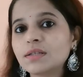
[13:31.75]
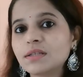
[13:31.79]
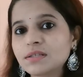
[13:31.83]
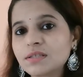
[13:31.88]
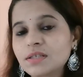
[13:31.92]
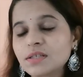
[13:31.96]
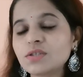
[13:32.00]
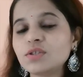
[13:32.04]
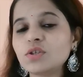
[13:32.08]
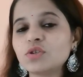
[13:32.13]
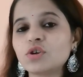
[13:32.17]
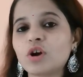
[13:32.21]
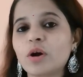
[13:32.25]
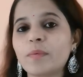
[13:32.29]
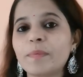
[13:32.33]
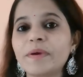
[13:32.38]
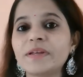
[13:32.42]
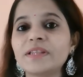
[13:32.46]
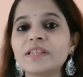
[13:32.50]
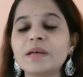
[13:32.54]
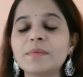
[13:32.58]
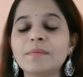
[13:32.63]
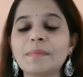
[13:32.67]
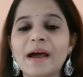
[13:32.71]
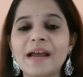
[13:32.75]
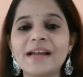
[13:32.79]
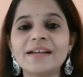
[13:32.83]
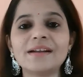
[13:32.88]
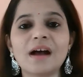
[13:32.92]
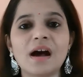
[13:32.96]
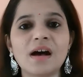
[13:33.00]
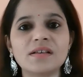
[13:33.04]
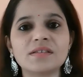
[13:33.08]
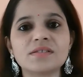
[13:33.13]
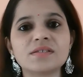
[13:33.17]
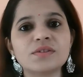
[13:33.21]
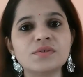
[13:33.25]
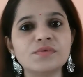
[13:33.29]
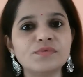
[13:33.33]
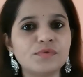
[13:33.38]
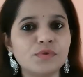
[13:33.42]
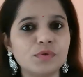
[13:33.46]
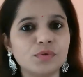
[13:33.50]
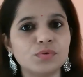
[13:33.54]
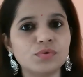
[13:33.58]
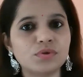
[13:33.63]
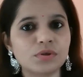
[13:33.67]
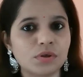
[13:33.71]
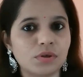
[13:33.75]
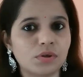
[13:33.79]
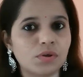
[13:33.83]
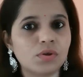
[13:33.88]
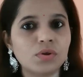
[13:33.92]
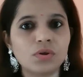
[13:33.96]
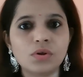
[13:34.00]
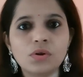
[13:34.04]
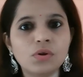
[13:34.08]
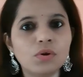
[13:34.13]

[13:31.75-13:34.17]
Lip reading: this is the topic they might ask in future.